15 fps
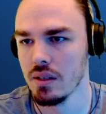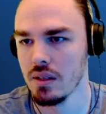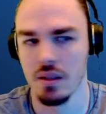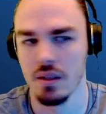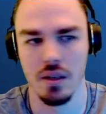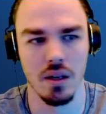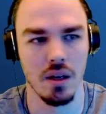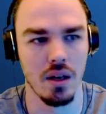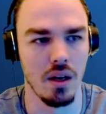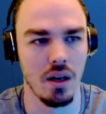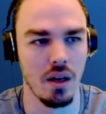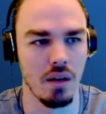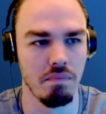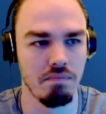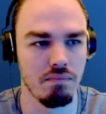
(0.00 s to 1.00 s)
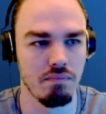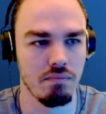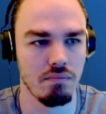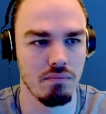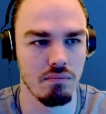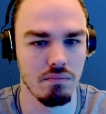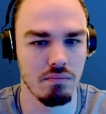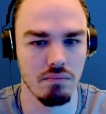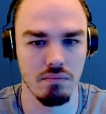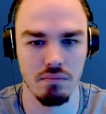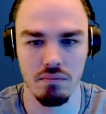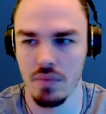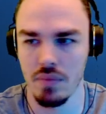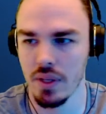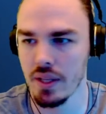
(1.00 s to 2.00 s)

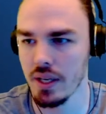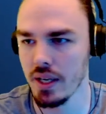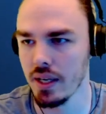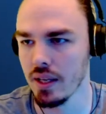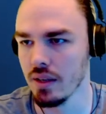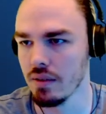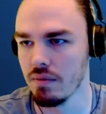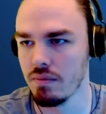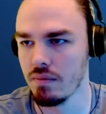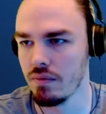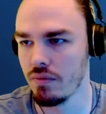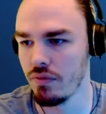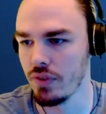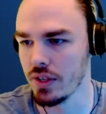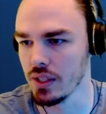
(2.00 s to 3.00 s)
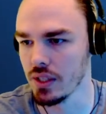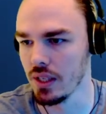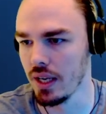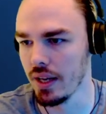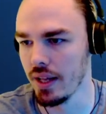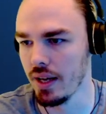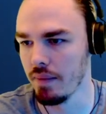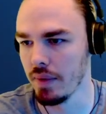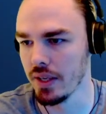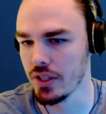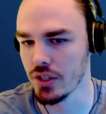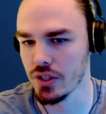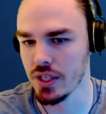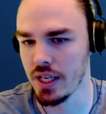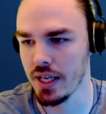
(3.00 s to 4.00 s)
I think I can fix a lot of that by
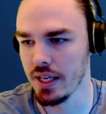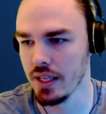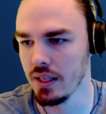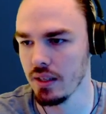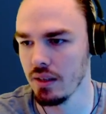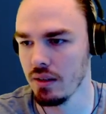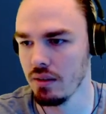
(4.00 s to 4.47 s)
just hiding